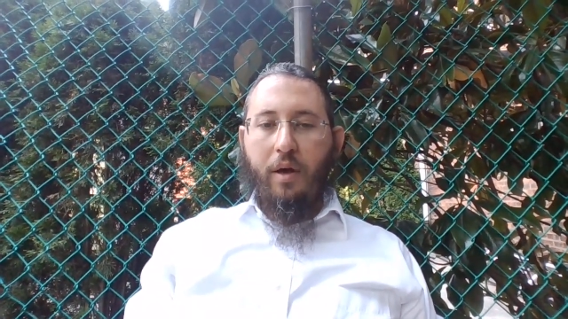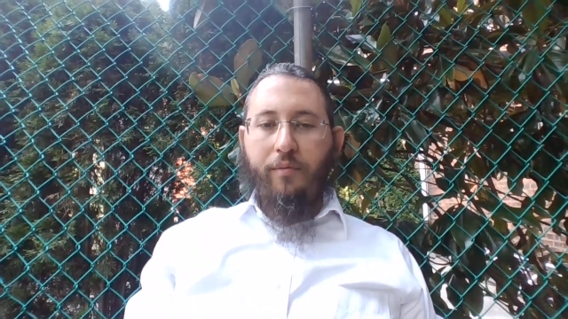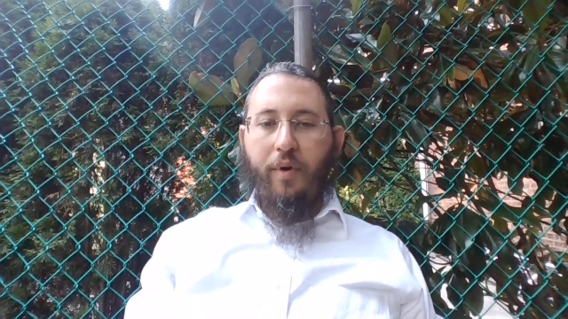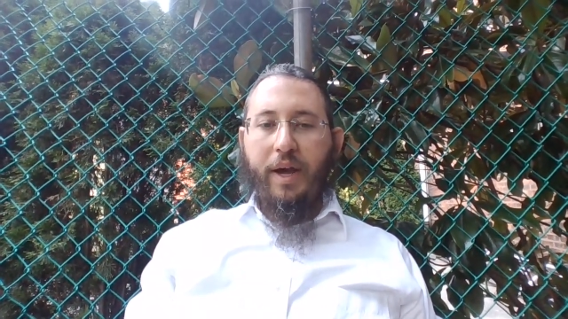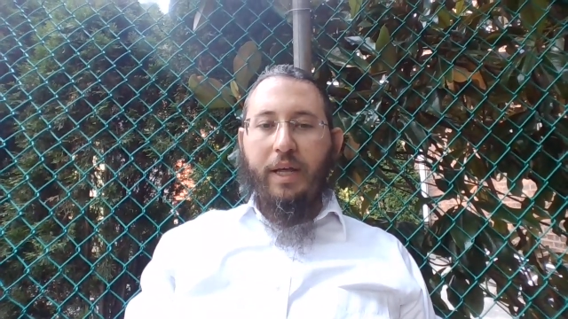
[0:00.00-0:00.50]
On
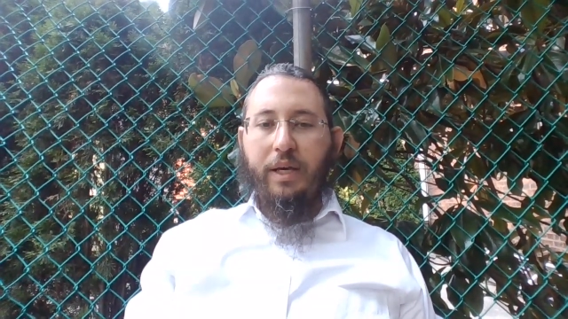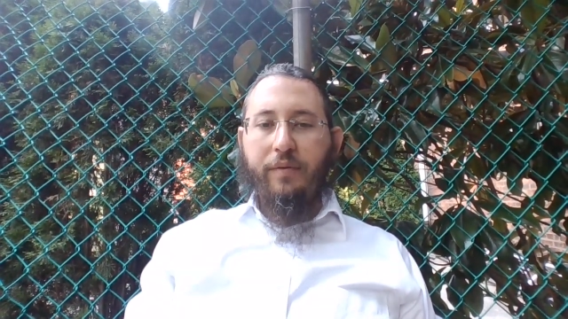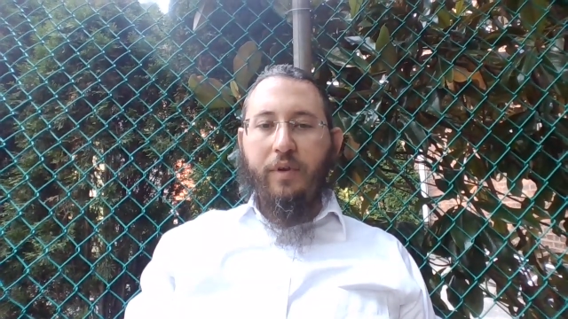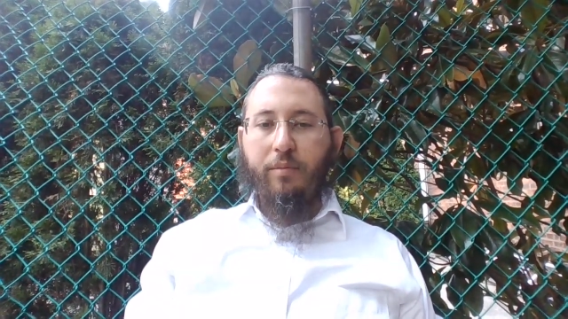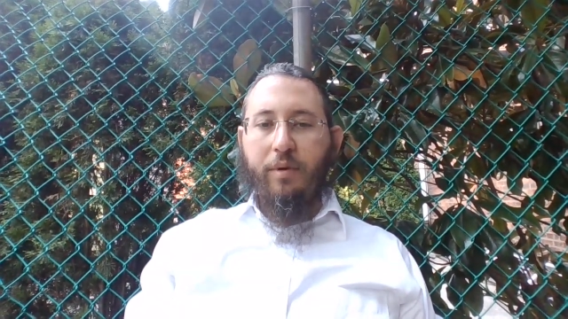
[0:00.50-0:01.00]
Friday
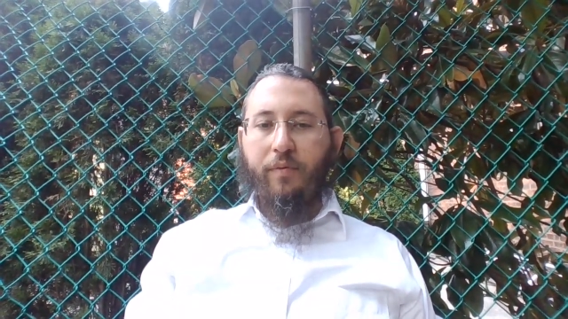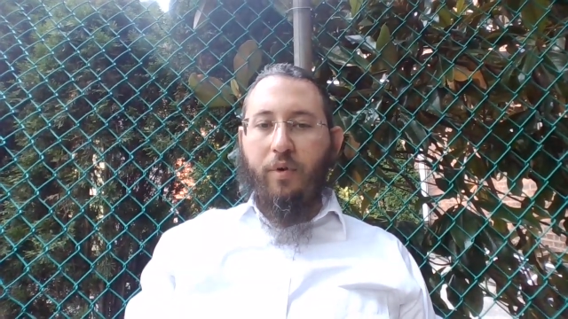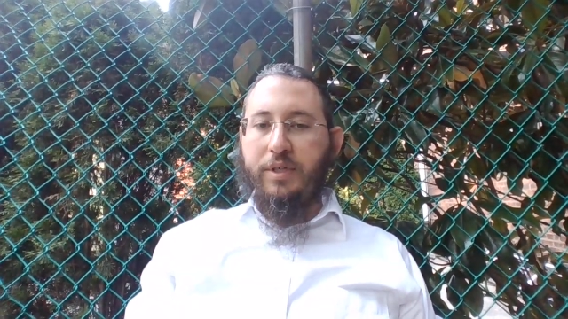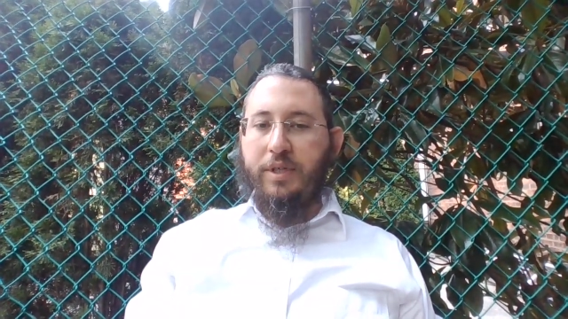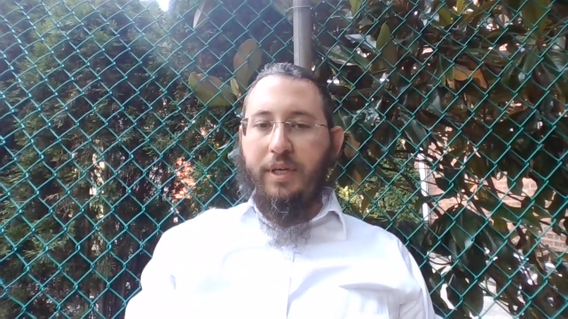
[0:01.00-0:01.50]
evening,
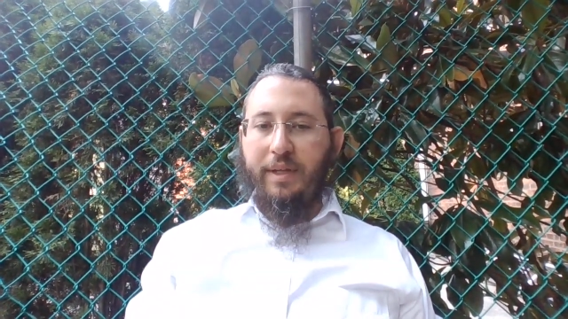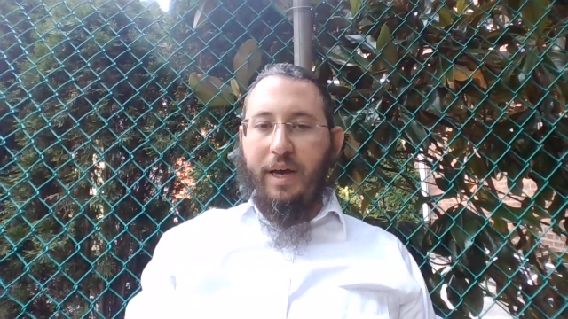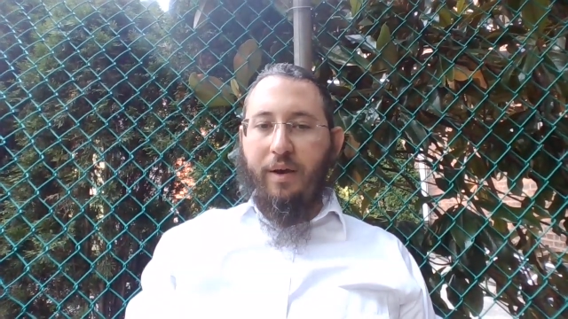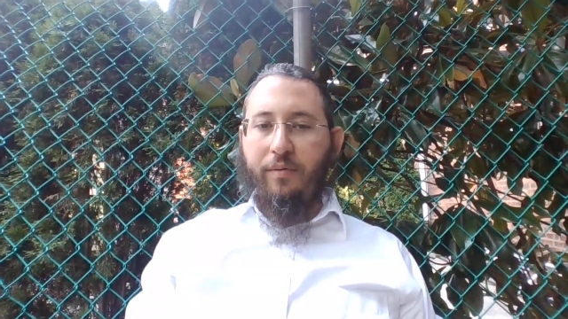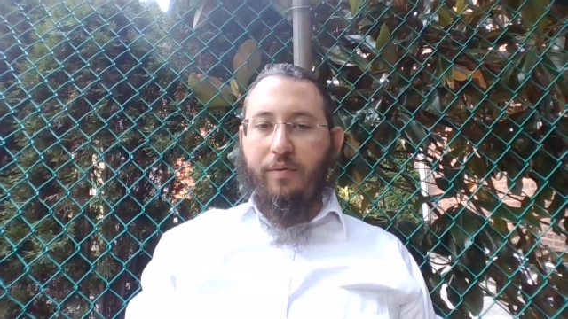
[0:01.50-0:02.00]
before sitting
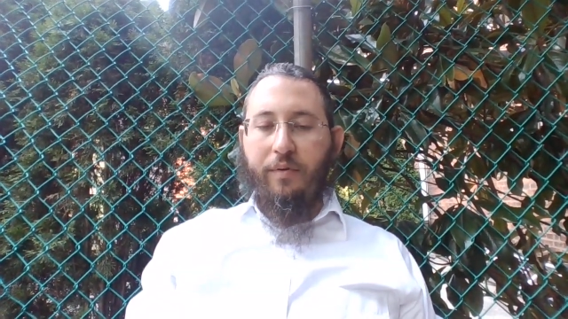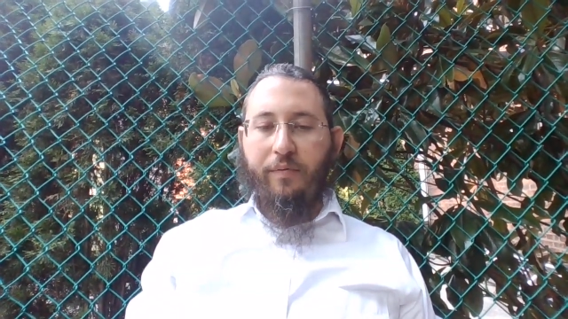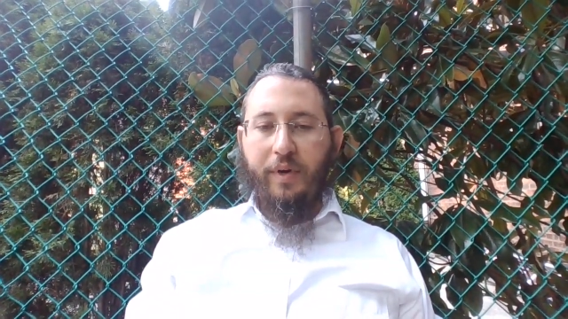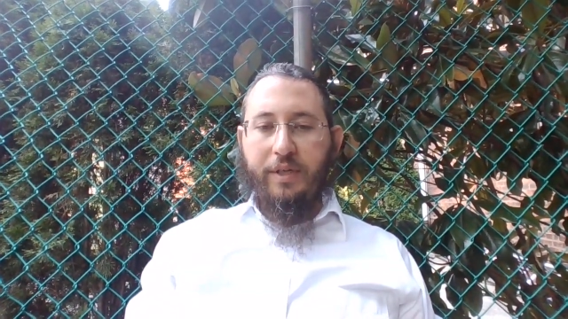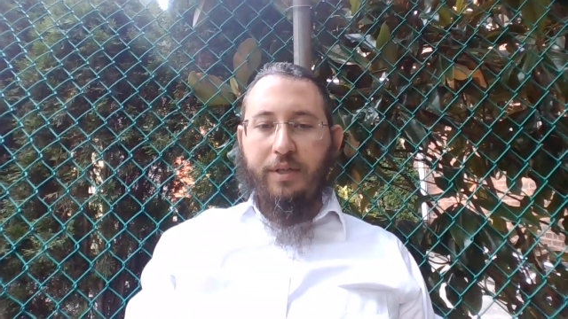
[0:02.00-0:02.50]
down for a
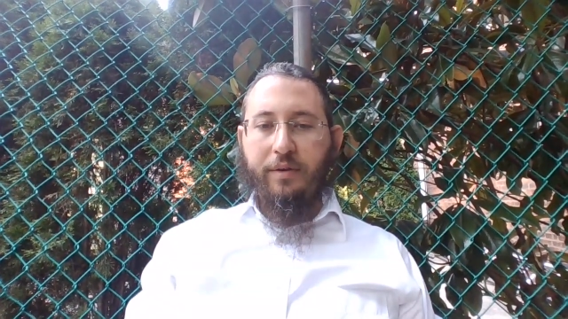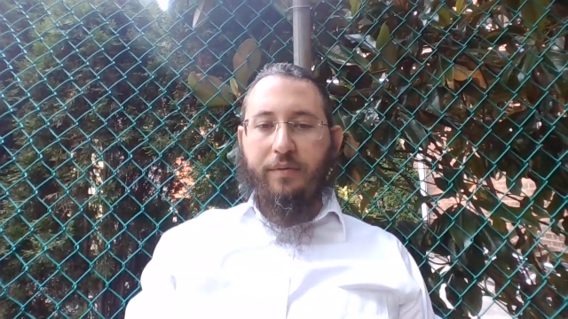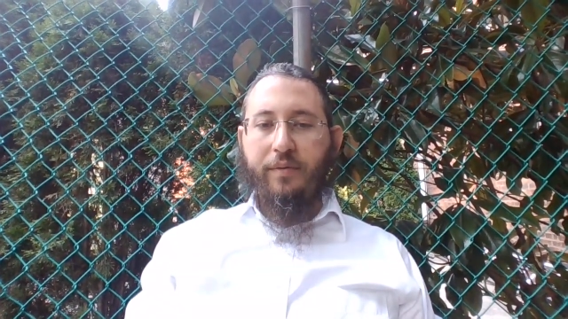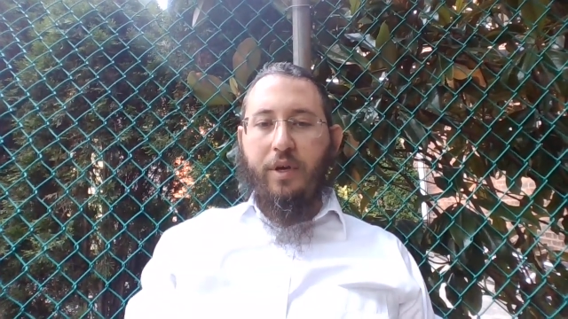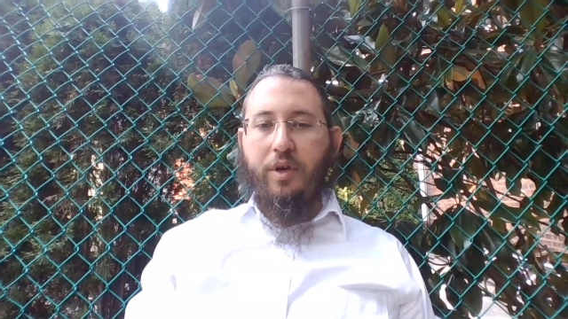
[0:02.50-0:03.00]

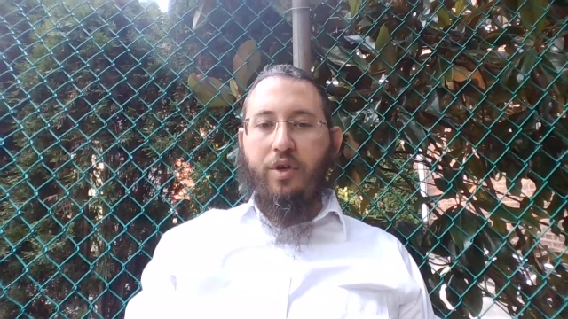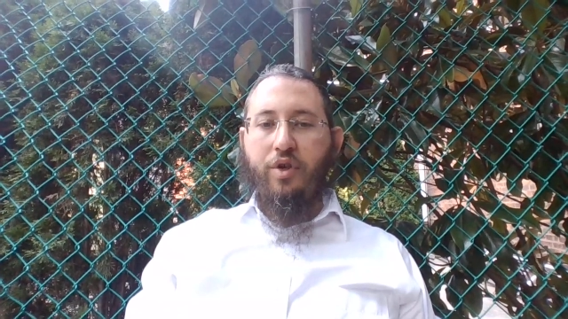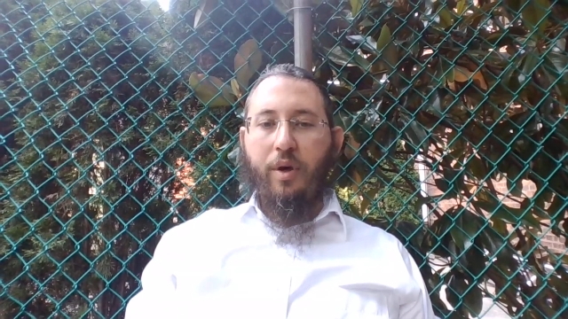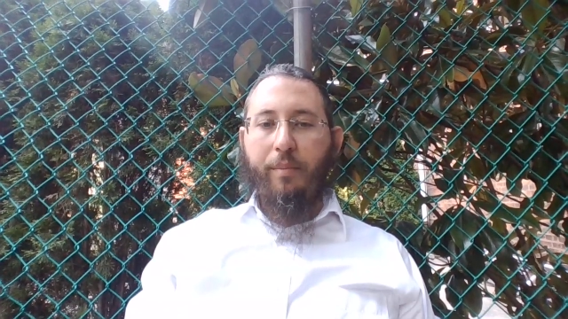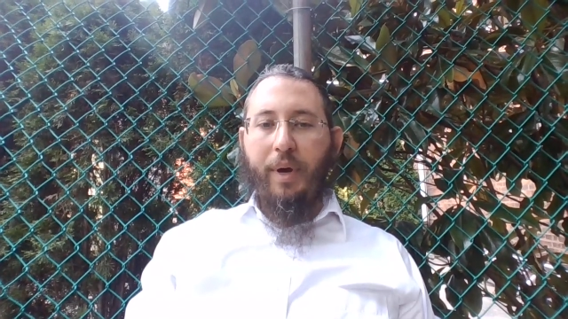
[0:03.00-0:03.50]
festive
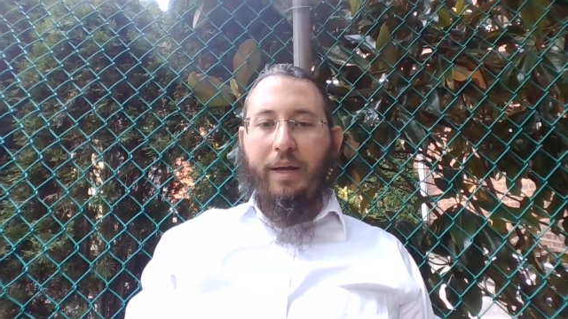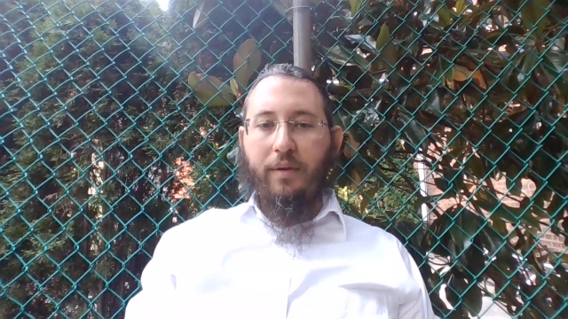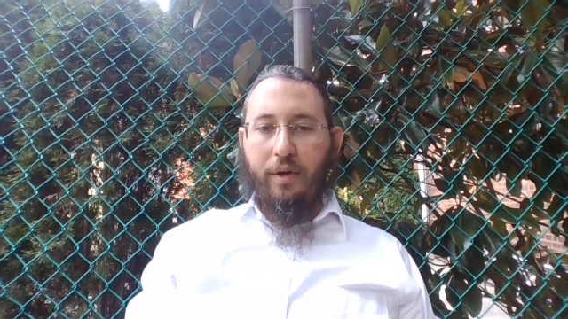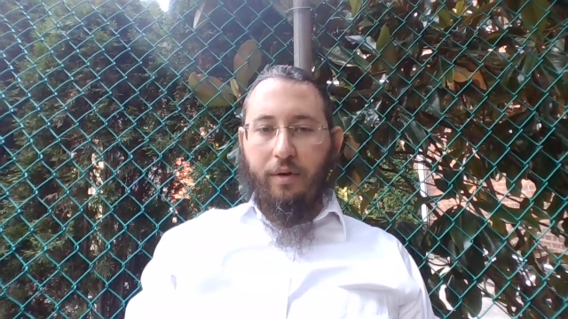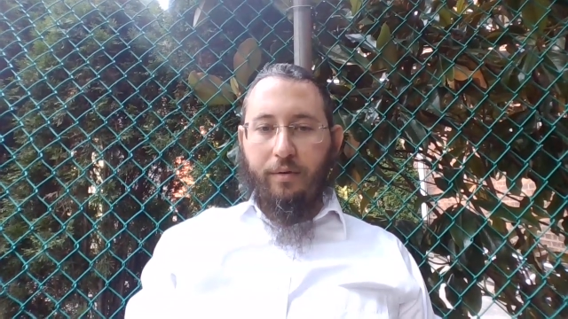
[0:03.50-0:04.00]

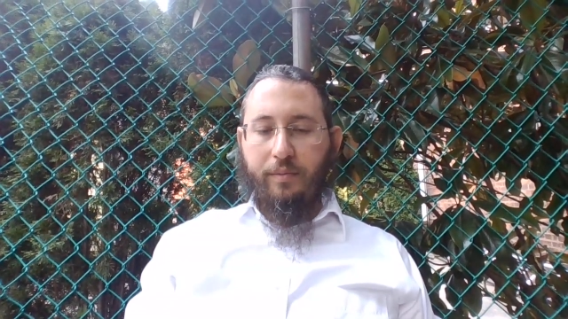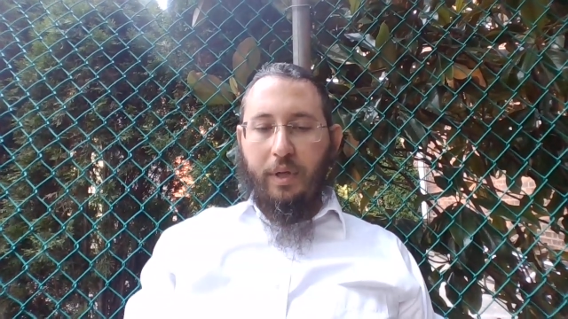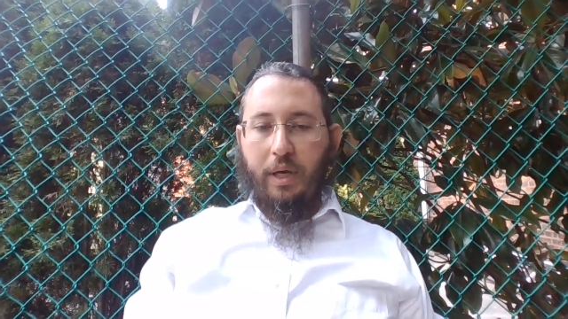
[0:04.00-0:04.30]
Shabbat dinner,